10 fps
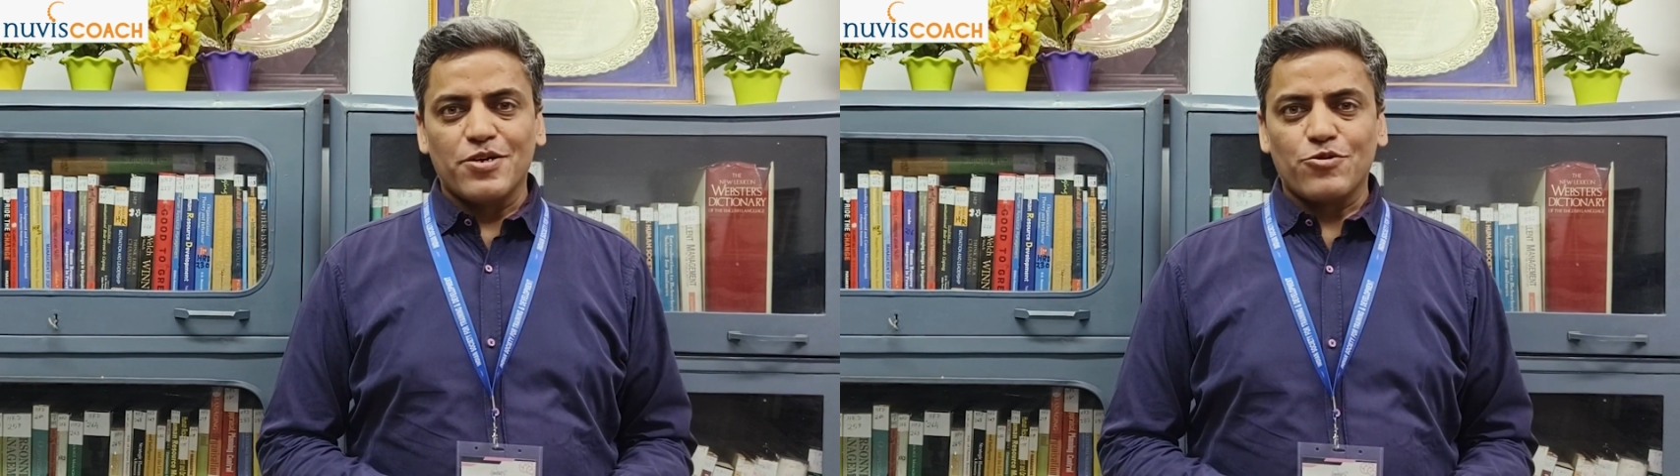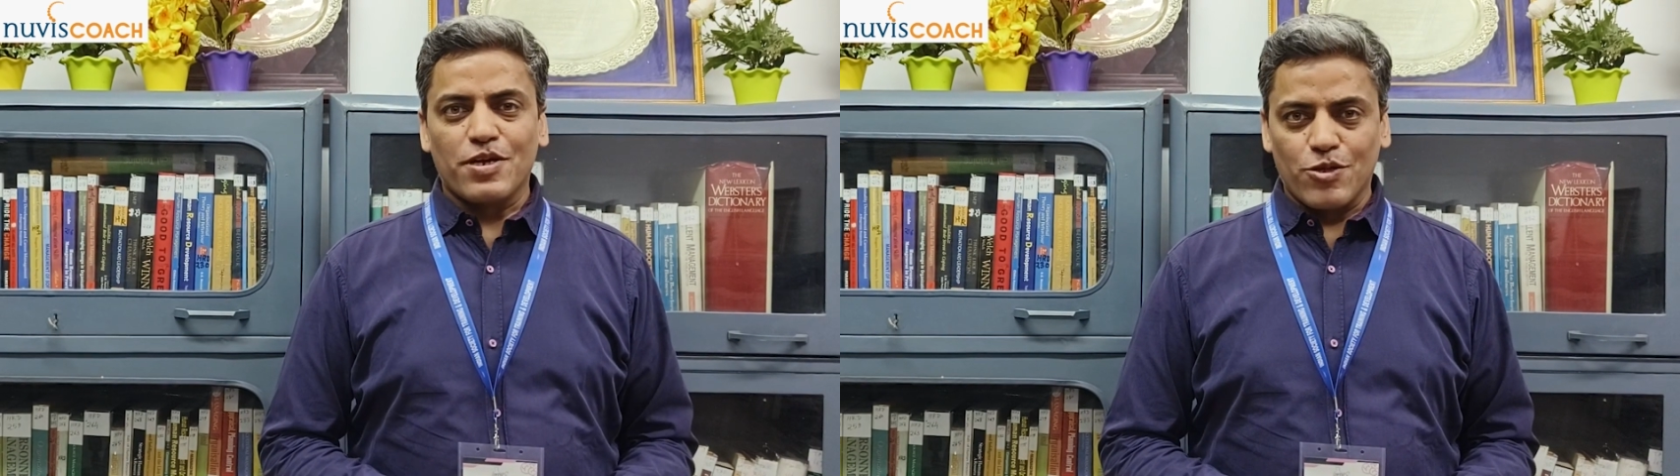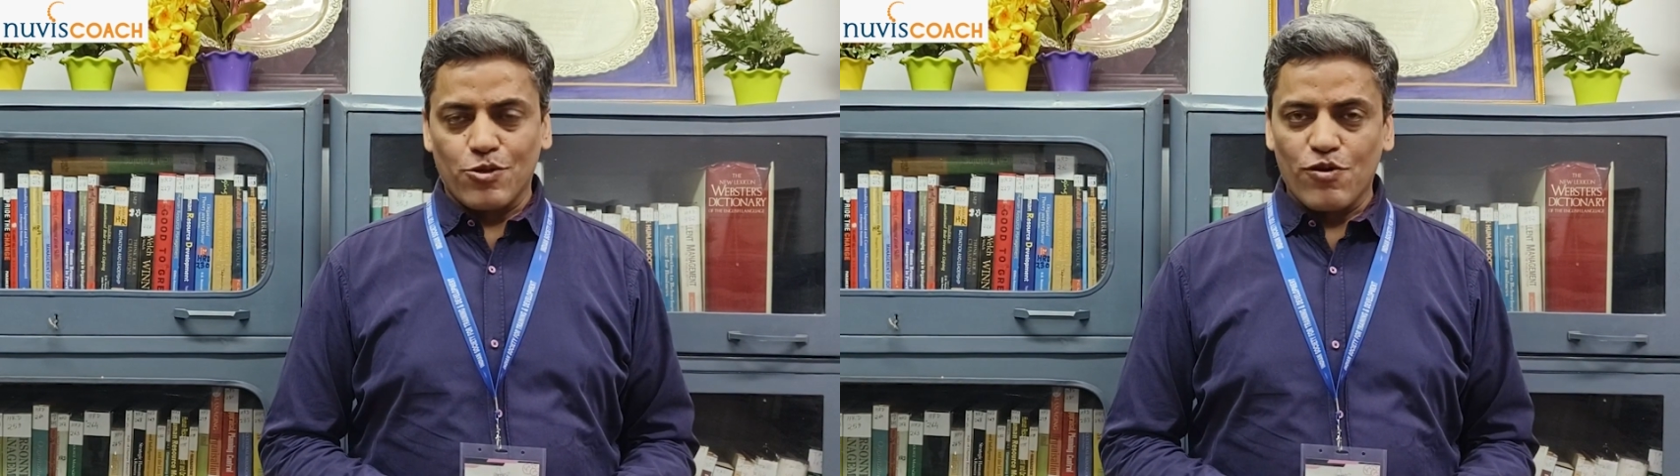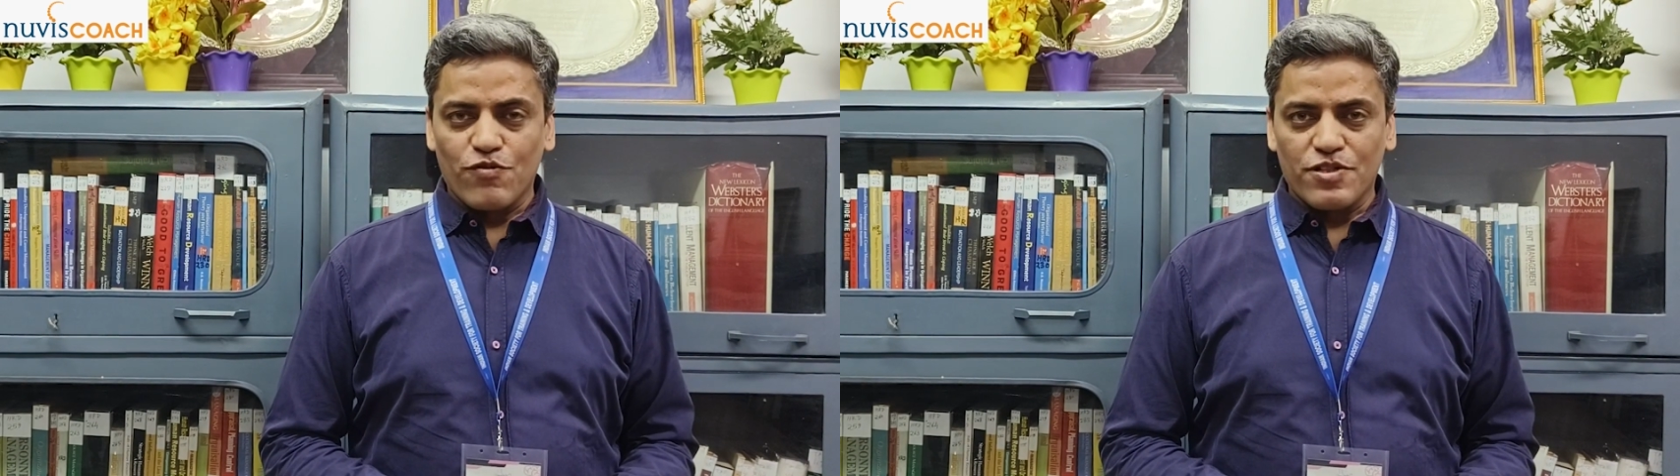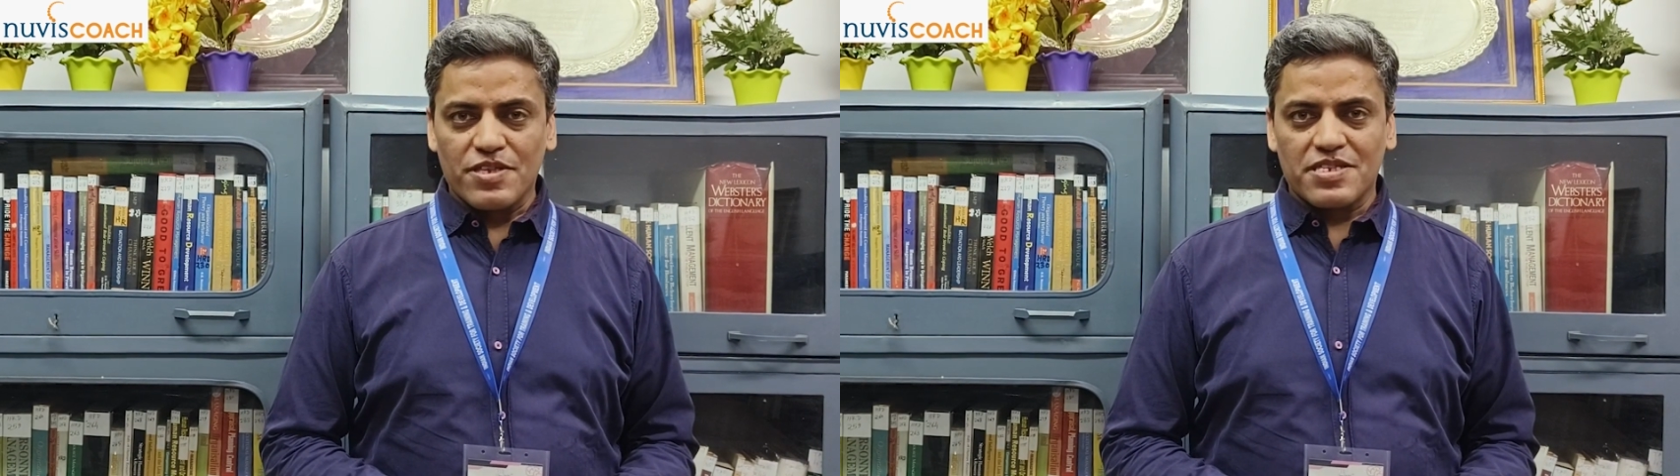to enroll
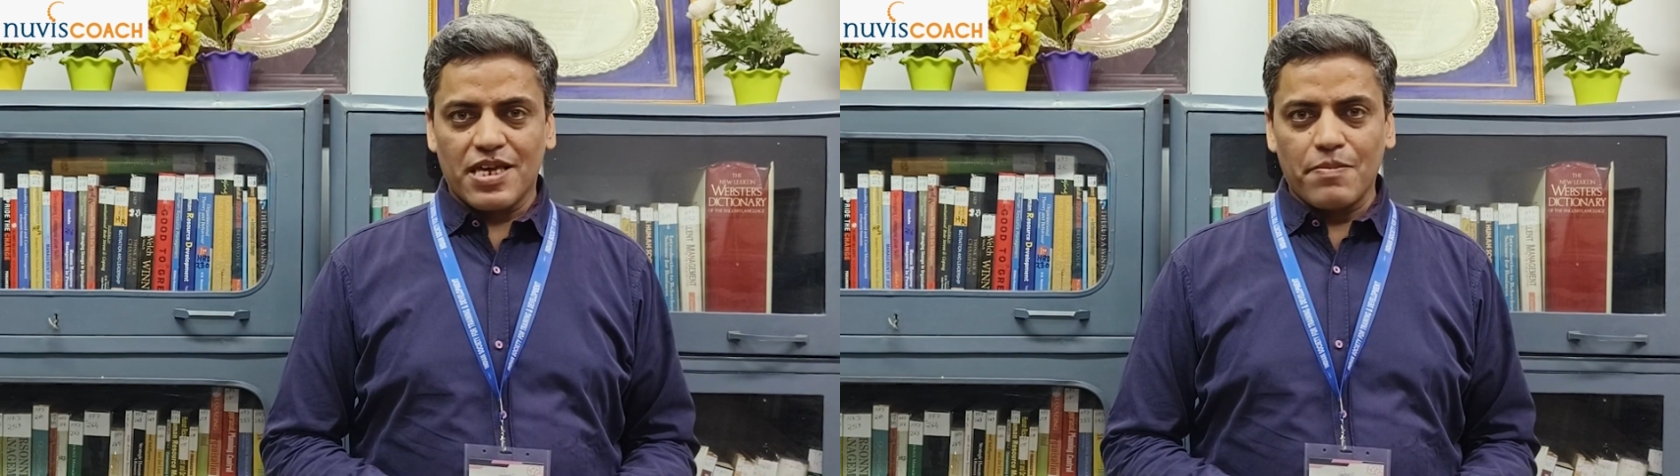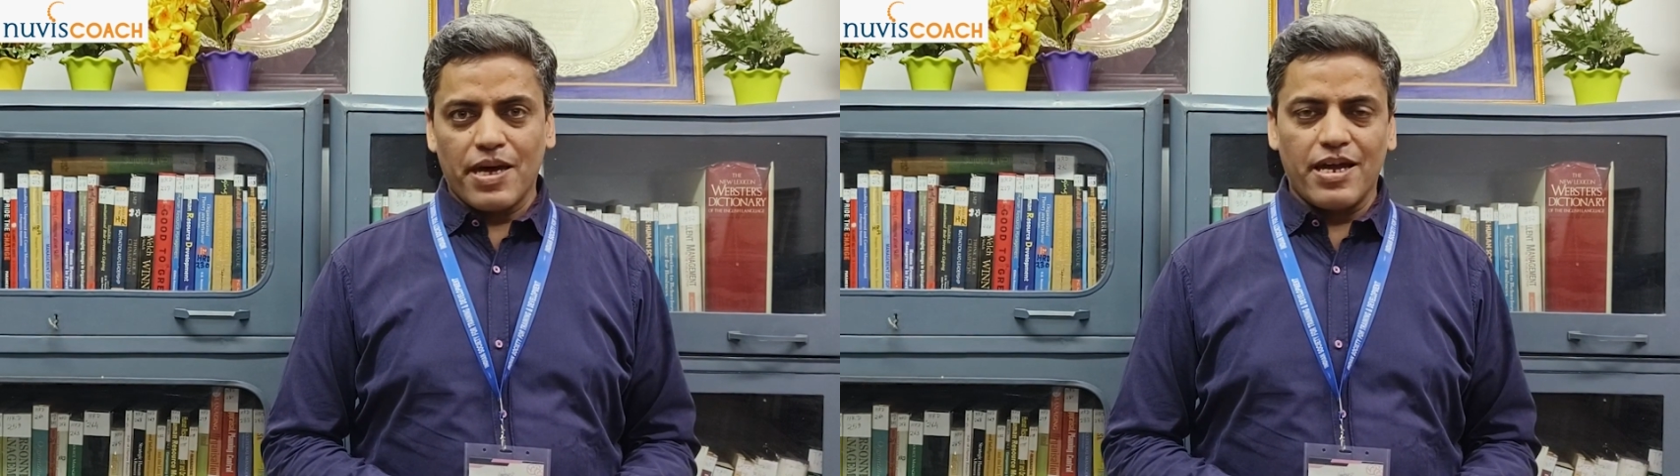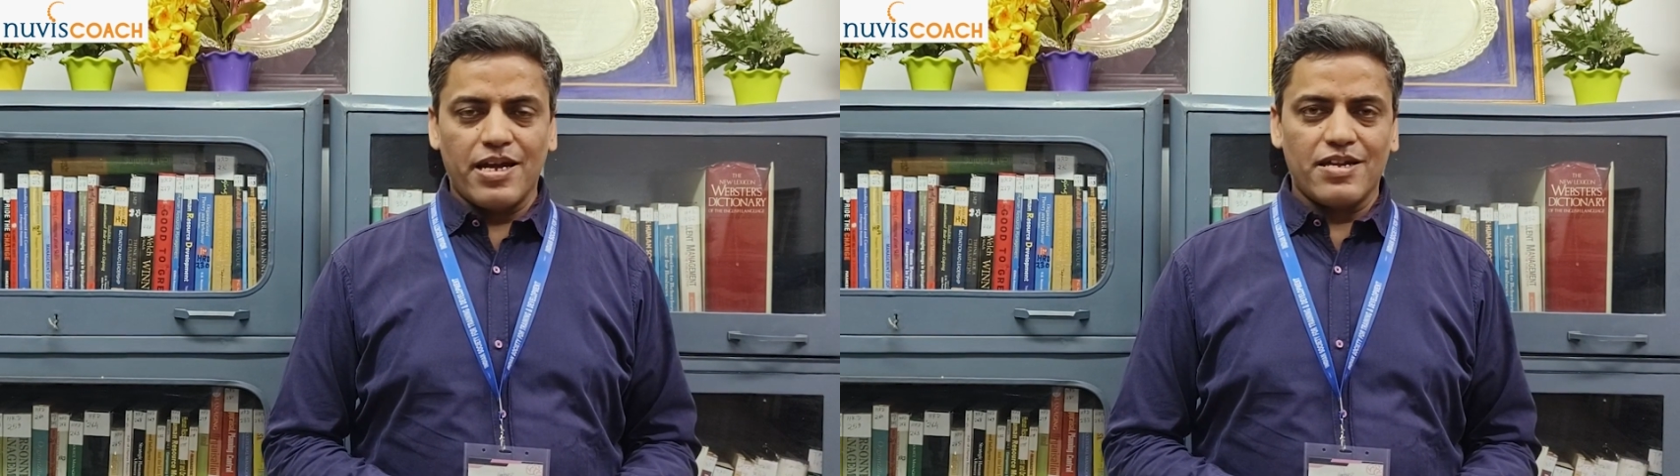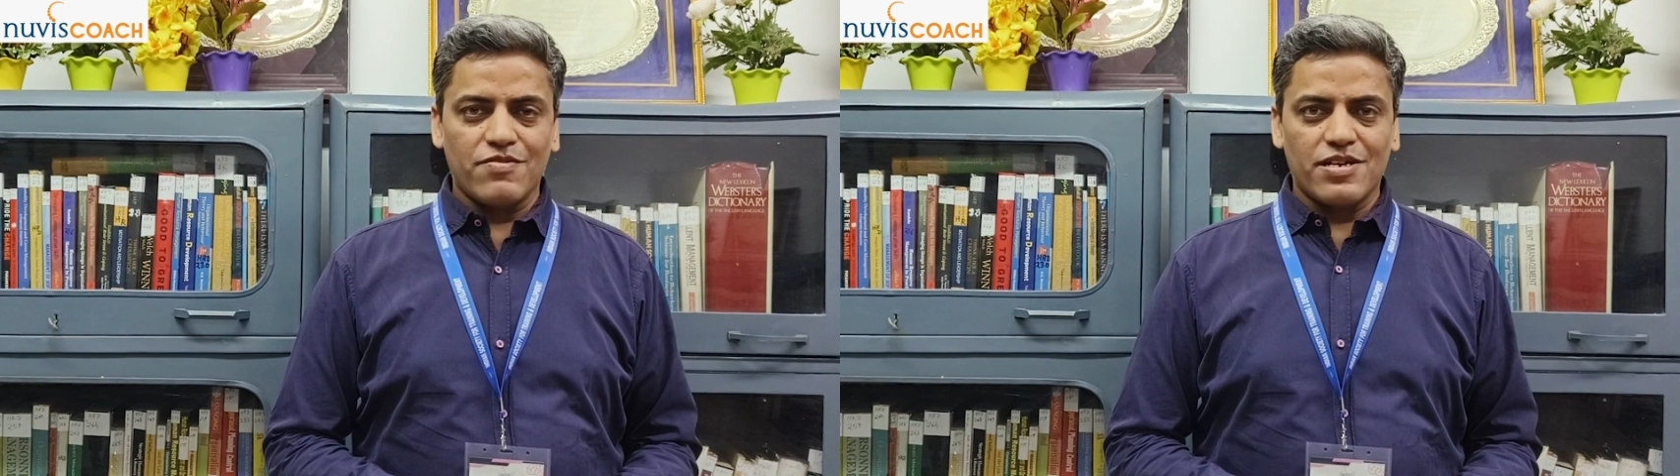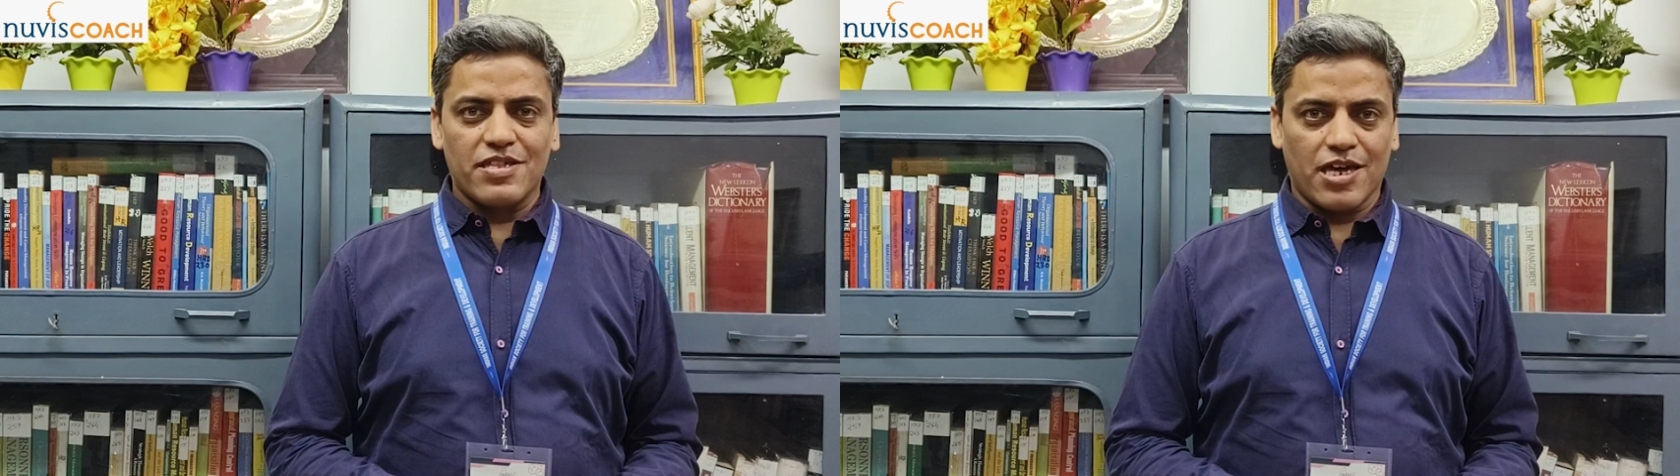for the same and
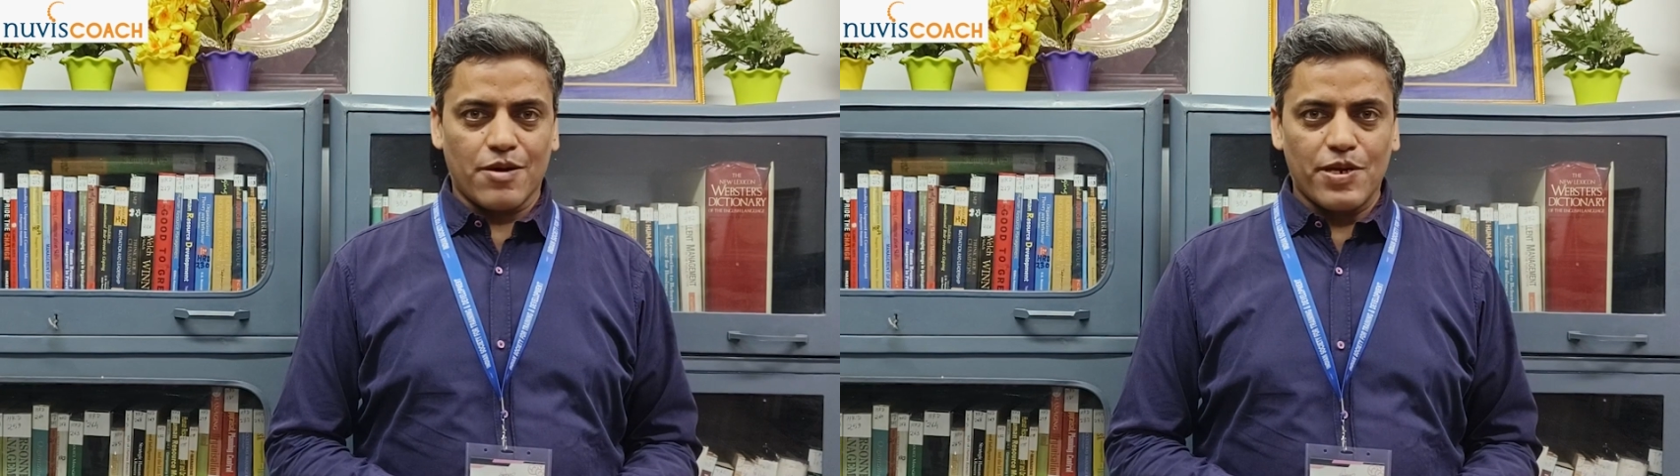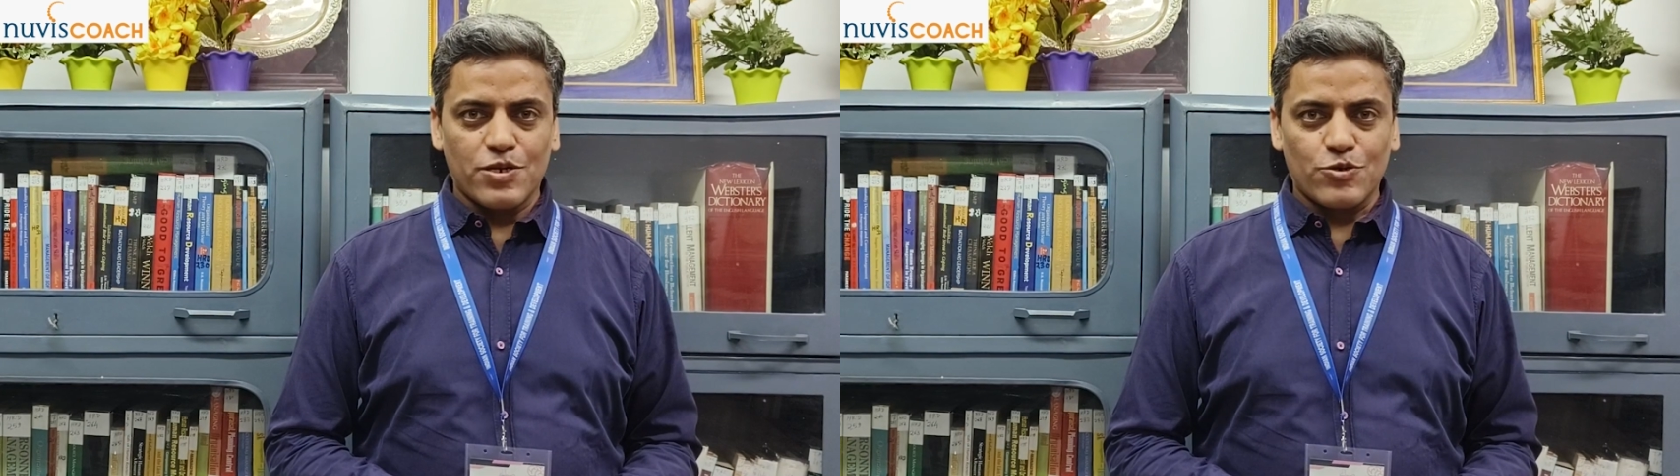even recommend